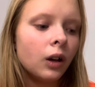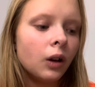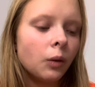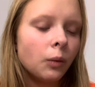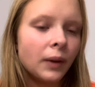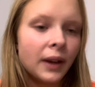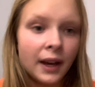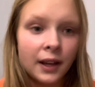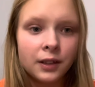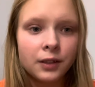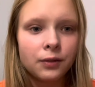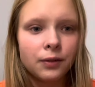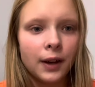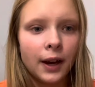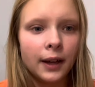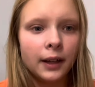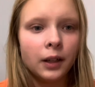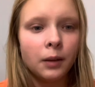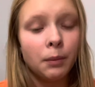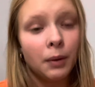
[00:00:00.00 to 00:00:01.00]
we had to
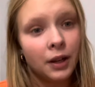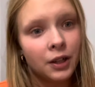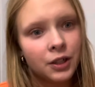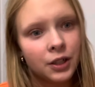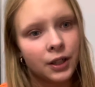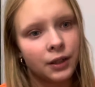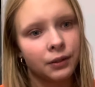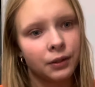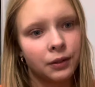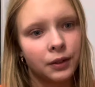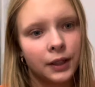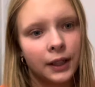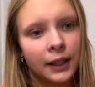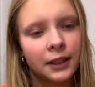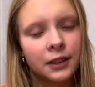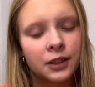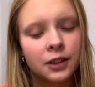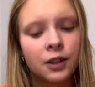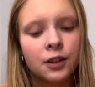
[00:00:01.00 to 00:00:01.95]
find a bunch of different things.